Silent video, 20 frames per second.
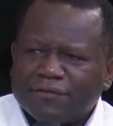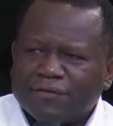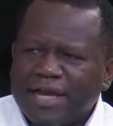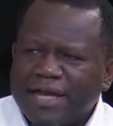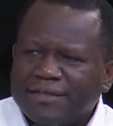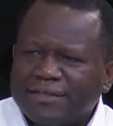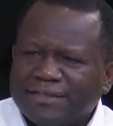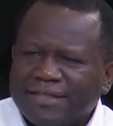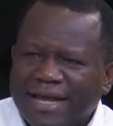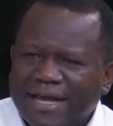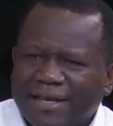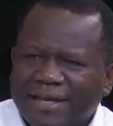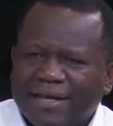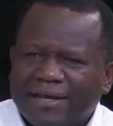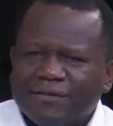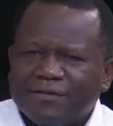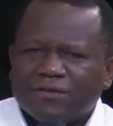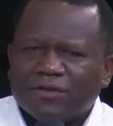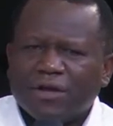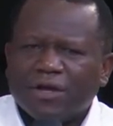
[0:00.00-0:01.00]
and
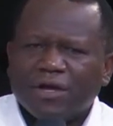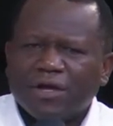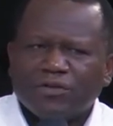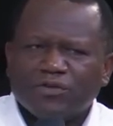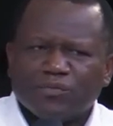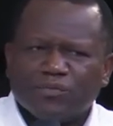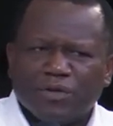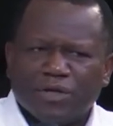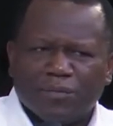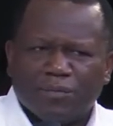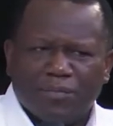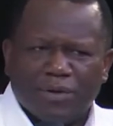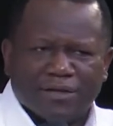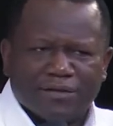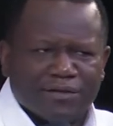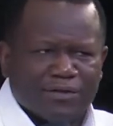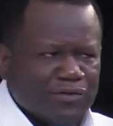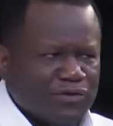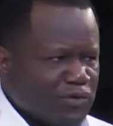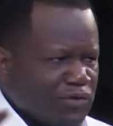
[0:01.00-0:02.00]
talents to be a
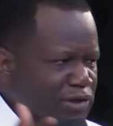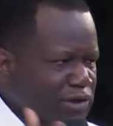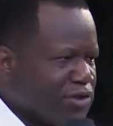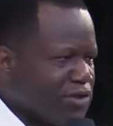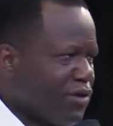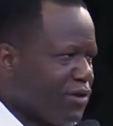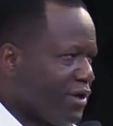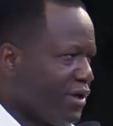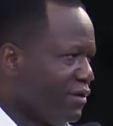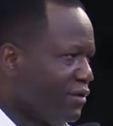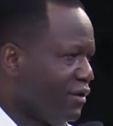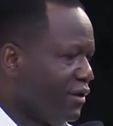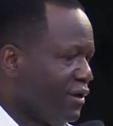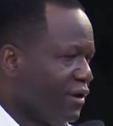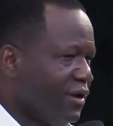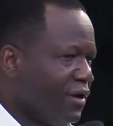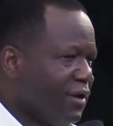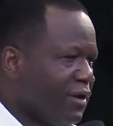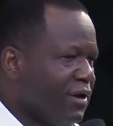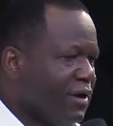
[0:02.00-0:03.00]
blessing to each other.
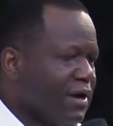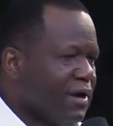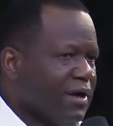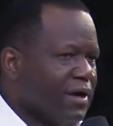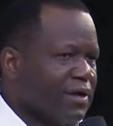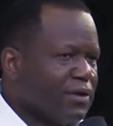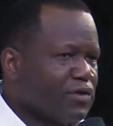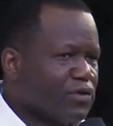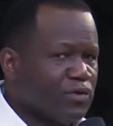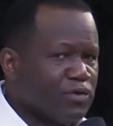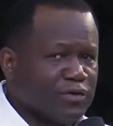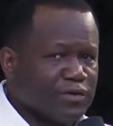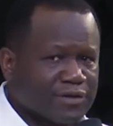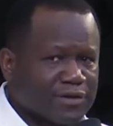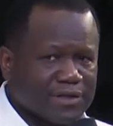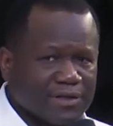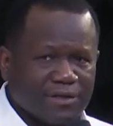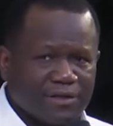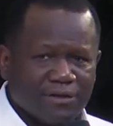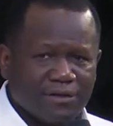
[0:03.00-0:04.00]
So you
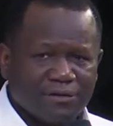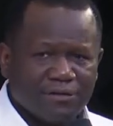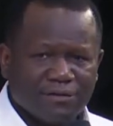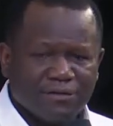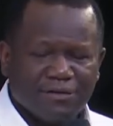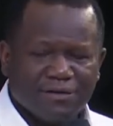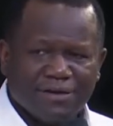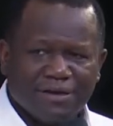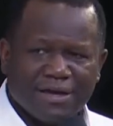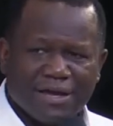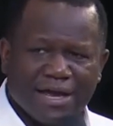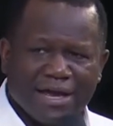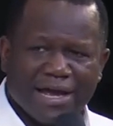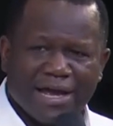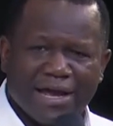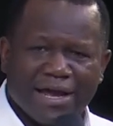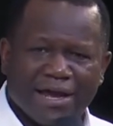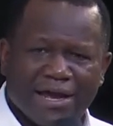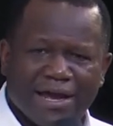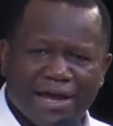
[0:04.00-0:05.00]
see,
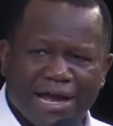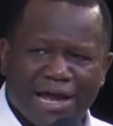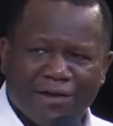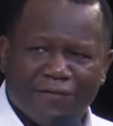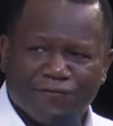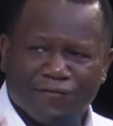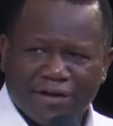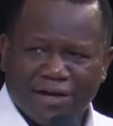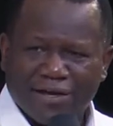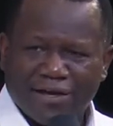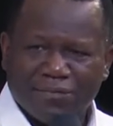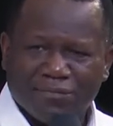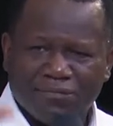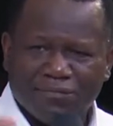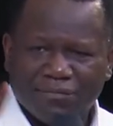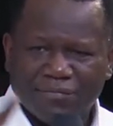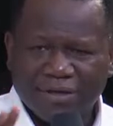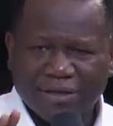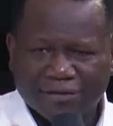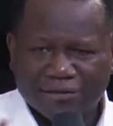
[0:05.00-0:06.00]
after him
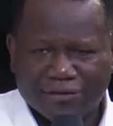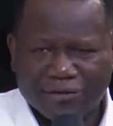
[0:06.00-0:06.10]
is